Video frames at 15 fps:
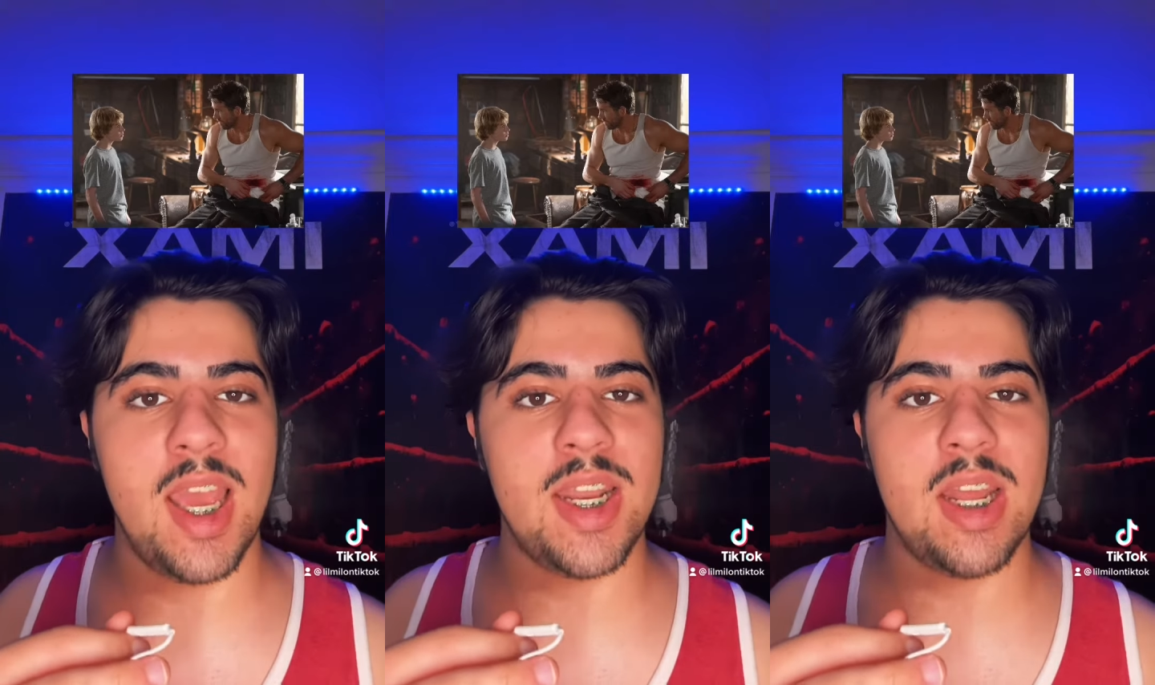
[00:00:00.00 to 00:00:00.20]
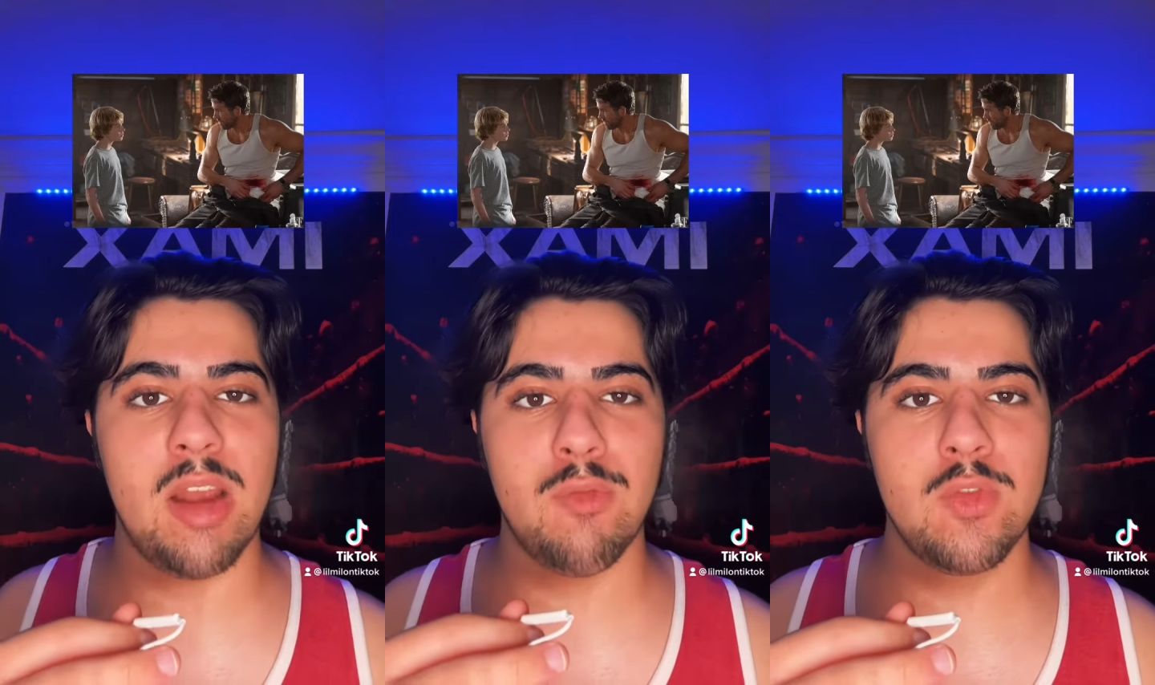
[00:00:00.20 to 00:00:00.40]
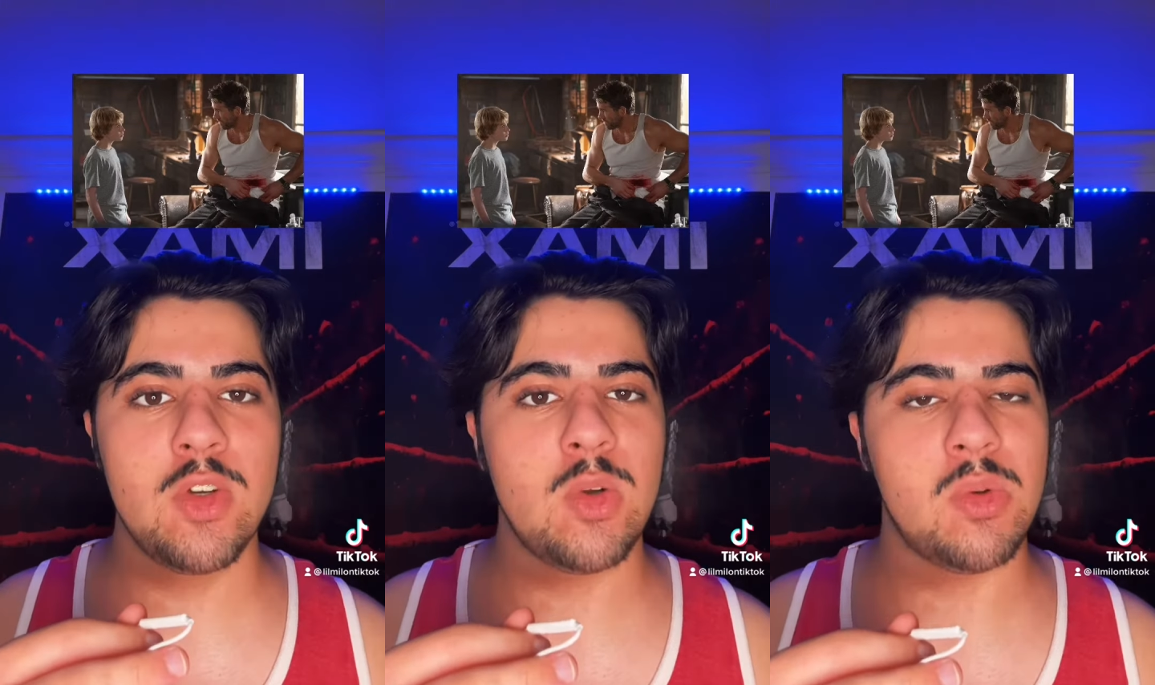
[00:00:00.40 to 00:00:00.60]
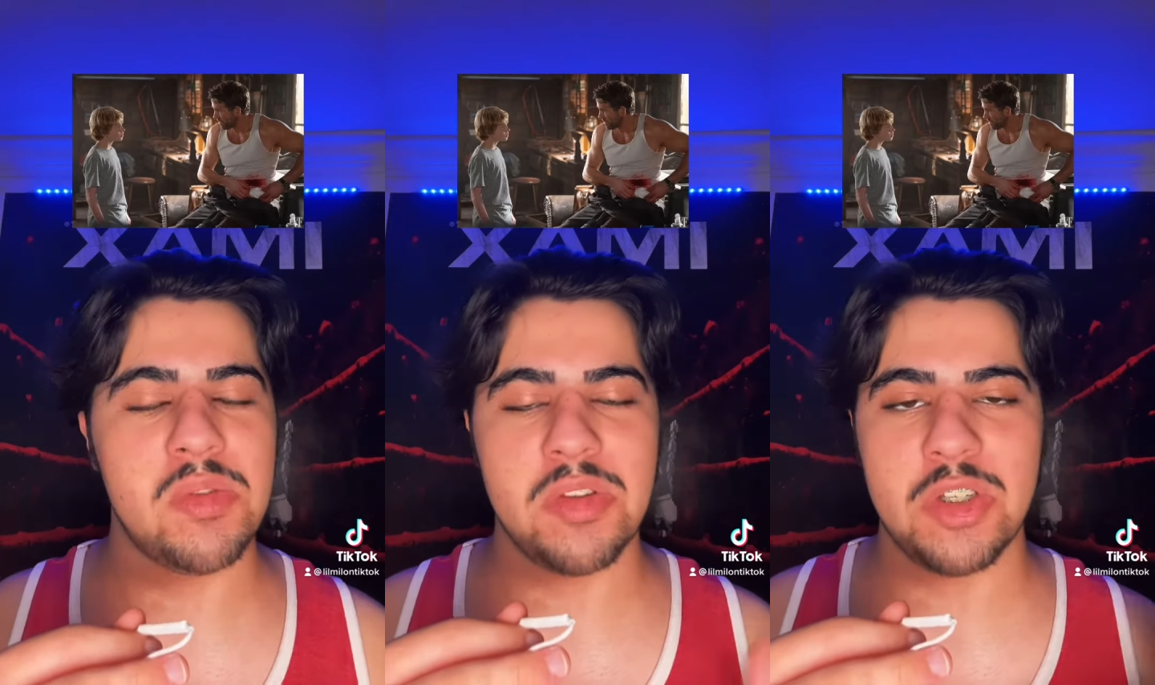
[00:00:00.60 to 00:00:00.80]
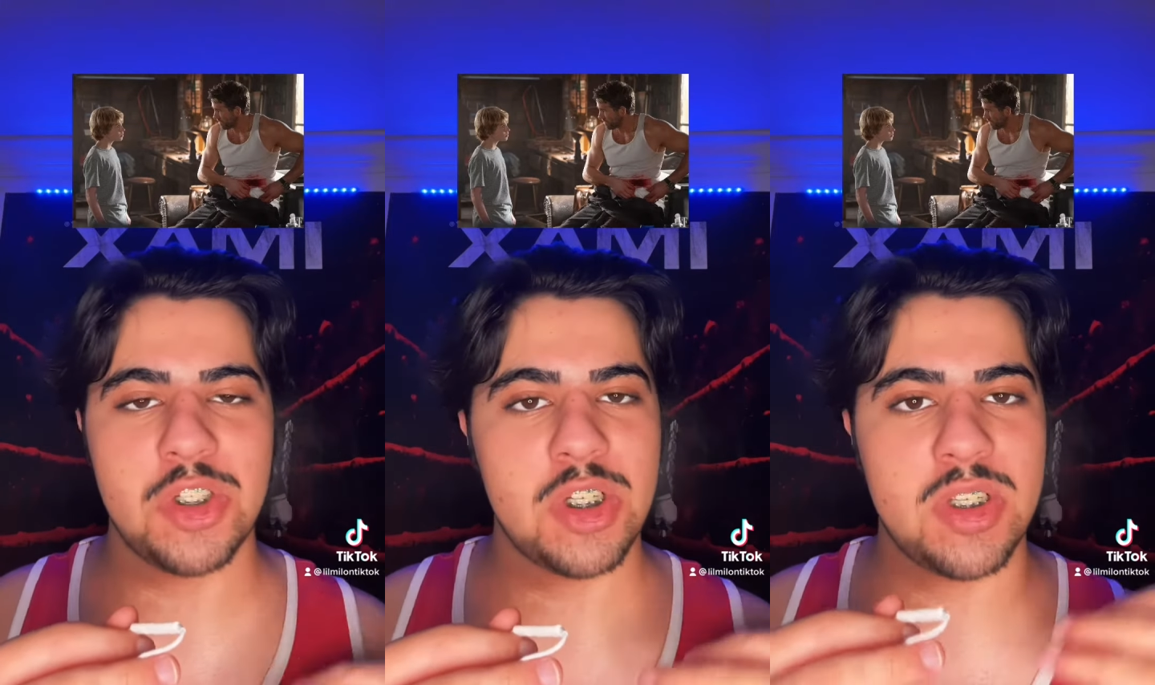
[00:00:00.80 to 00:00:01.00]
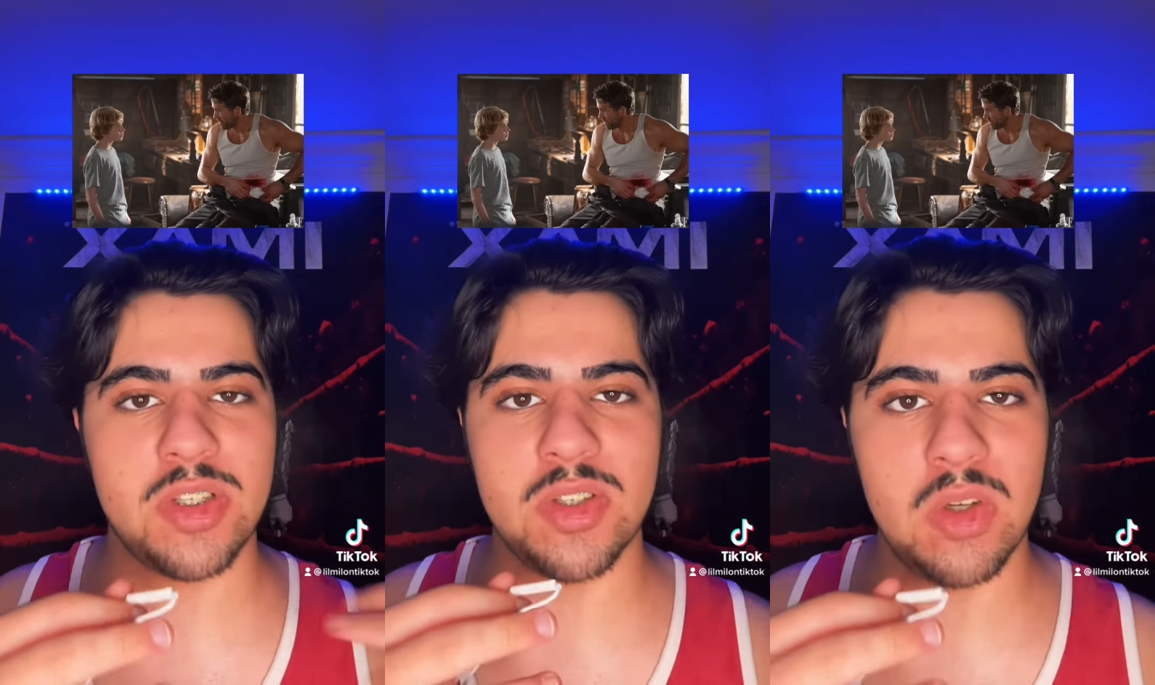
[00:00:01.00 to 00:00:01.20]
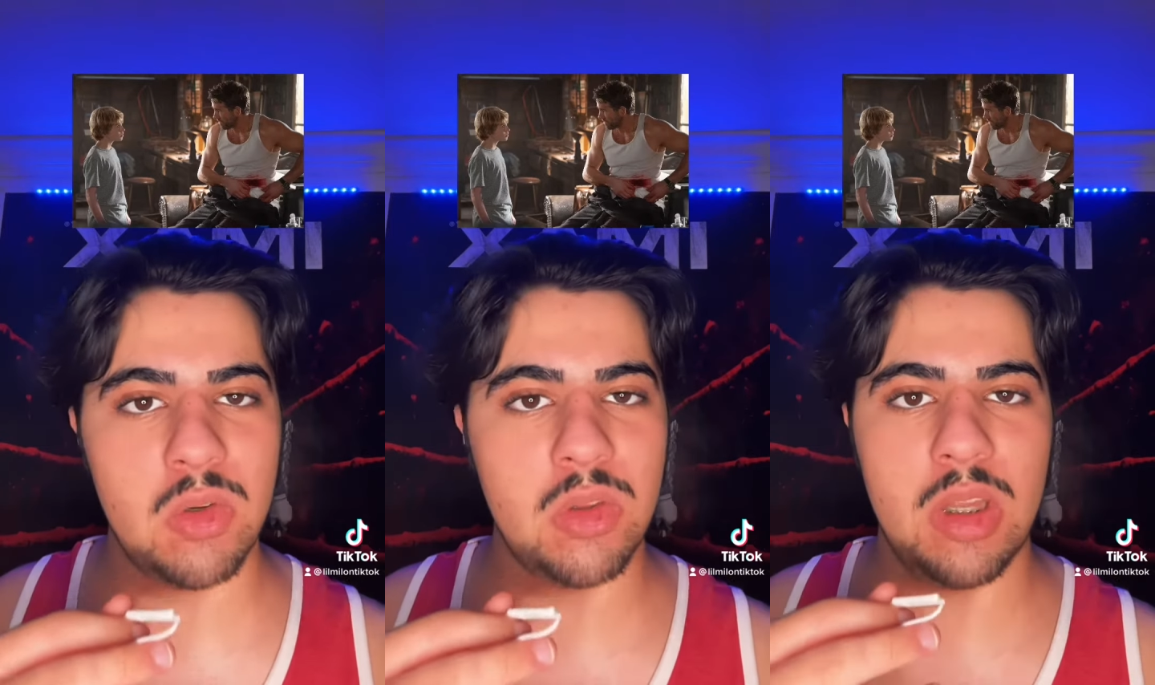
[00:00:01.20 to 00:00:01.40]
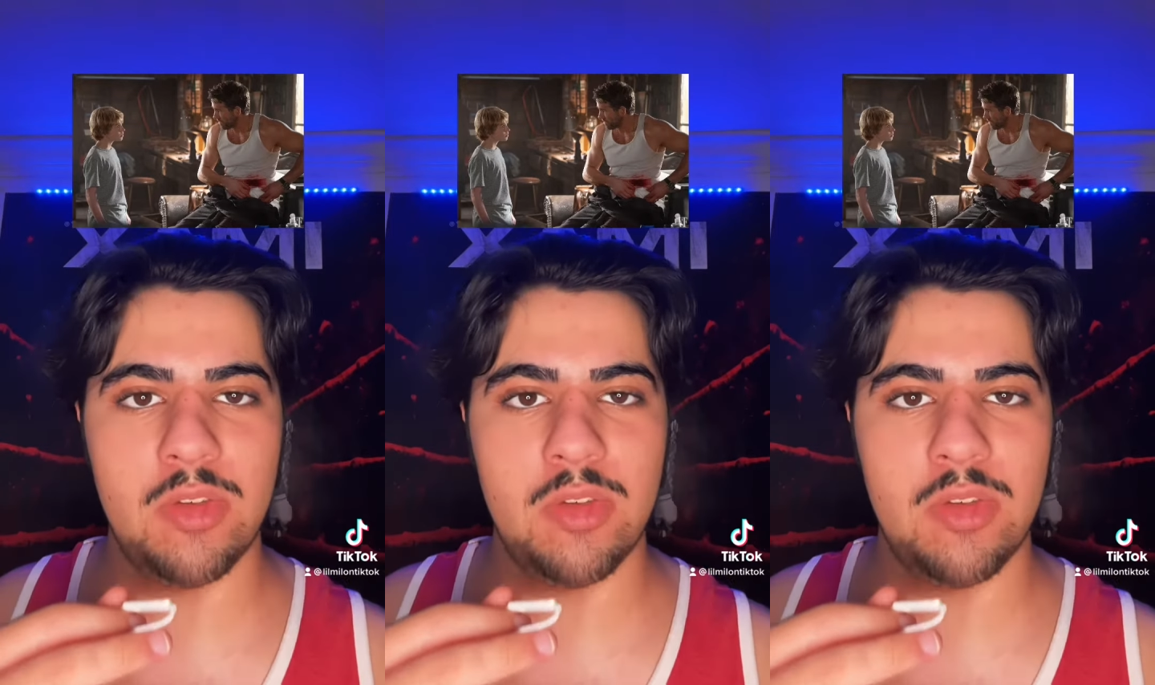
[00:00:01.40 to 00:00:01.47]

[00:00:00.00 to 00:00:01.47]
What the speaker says: and everyone was just so